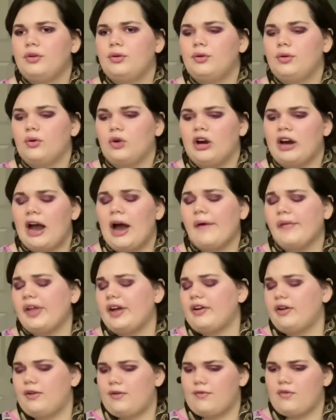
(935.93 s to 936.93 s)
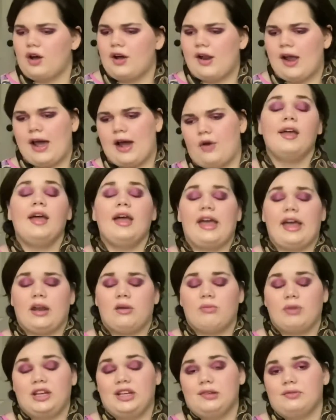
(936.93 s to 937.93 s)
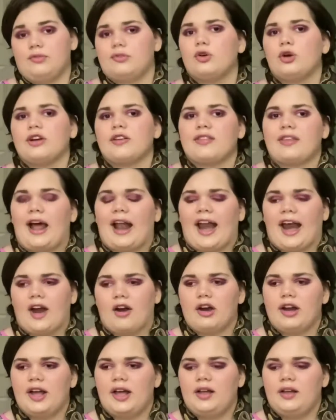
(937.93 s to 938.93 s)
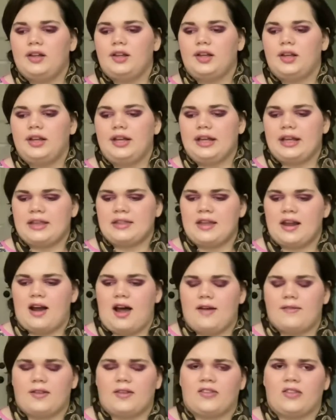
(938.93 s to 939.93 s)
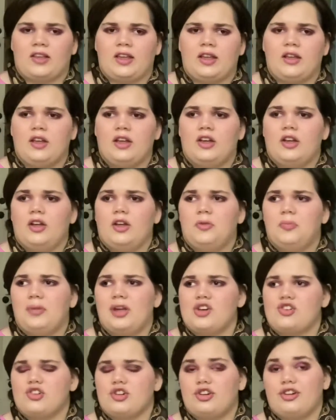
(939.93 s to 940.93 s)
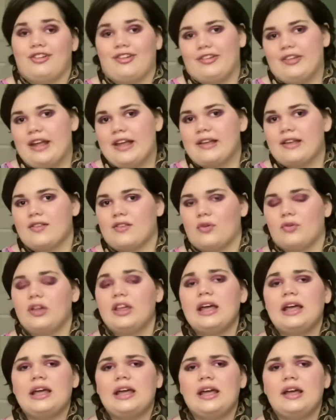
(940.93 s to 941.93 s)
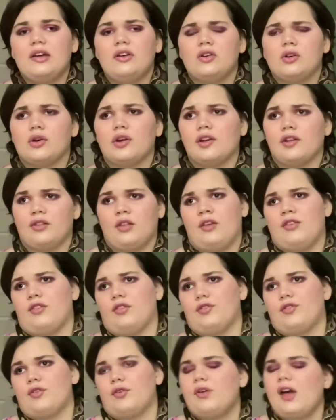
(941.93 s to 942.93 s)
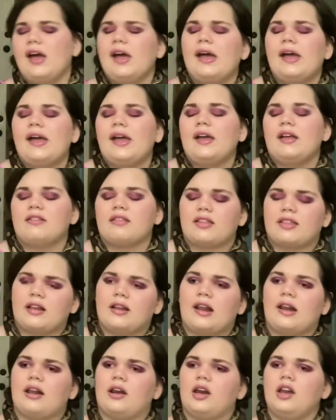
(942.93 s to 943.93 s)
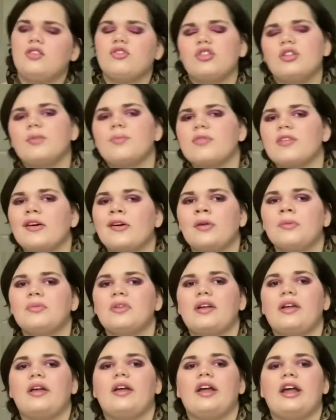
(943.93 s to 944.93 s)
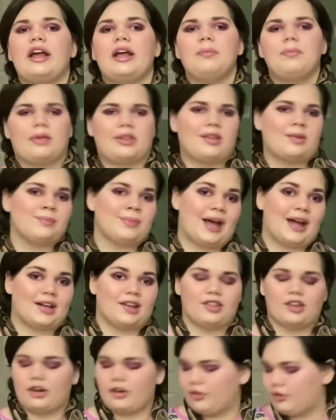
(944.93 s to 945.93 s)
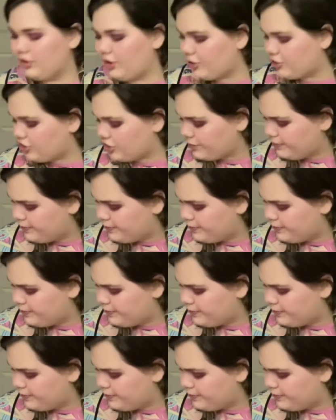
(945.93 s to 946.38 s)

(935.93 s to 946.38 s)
or how they could have gone out and reinforce that area. And then obviously make sure your snake is okay or your lizard's okay and that they didn't injure themselves, and put them back in their enclosure.